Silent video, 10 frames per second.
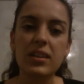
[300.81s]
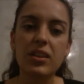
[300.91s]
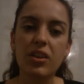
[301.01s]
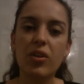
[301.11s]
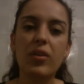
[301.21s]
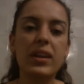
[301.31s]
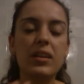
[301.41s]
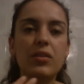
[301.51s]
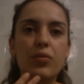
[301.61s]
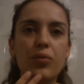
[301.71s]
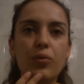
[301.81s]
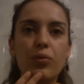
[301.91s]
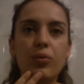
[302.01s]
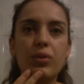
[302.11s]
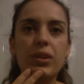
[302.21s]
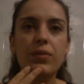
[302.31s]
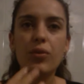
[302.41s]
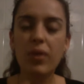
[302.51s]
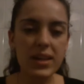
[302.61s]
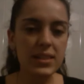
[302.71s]
you know, and if
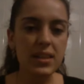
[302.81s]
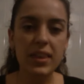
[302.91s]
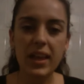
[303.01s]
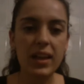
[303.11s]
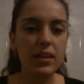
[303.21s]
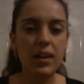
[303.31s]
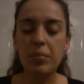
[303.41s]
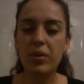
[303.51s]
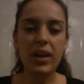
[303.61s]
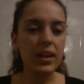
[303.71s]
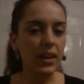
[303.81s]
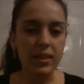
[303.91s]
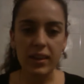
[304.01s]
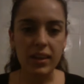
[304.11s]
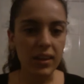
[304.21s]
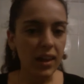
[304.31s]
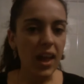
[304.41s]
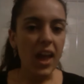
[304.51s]
you ask them about anything